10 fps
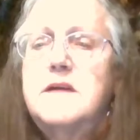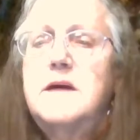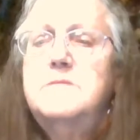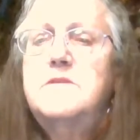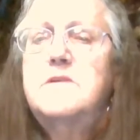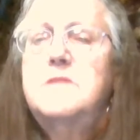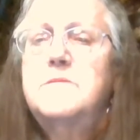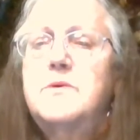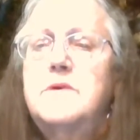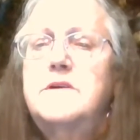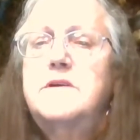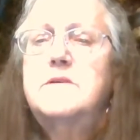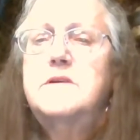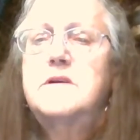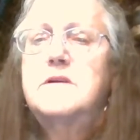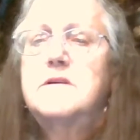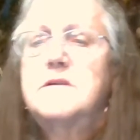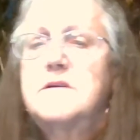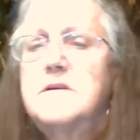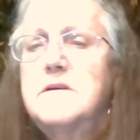time very important to you, dear?
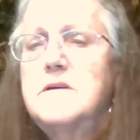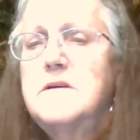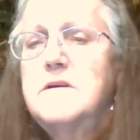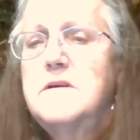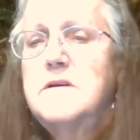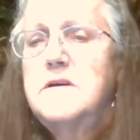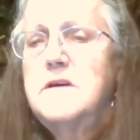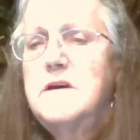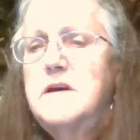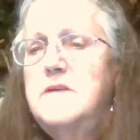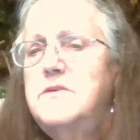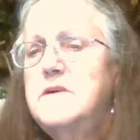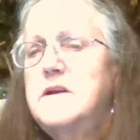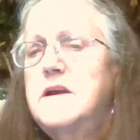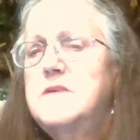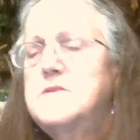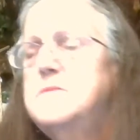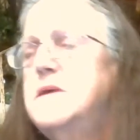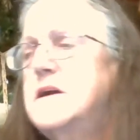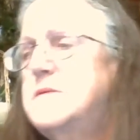If you could answer
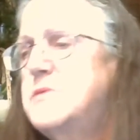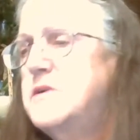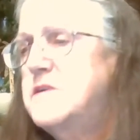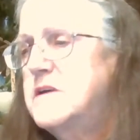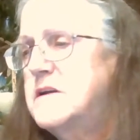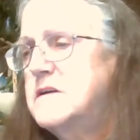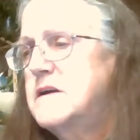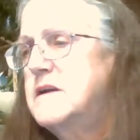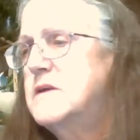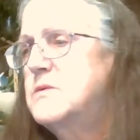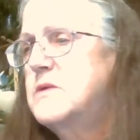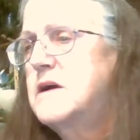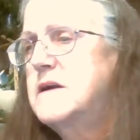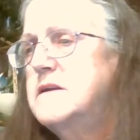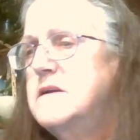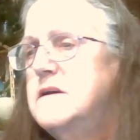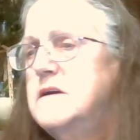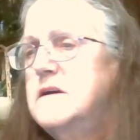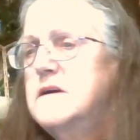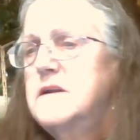me, I'd appreciate it. I know we're on
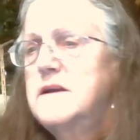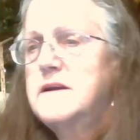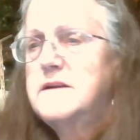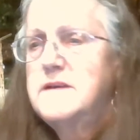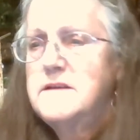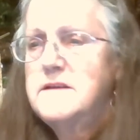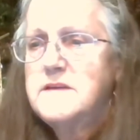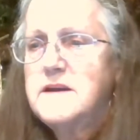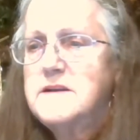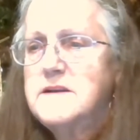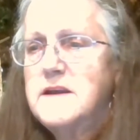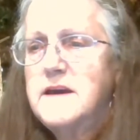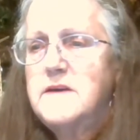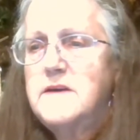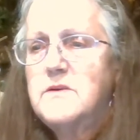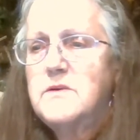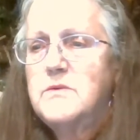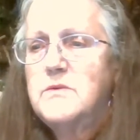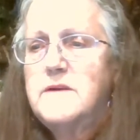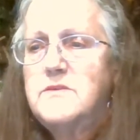like a 10-second delay
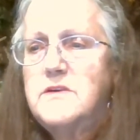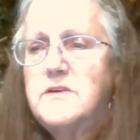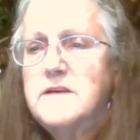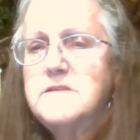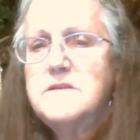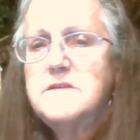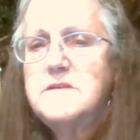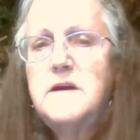or whatever it is.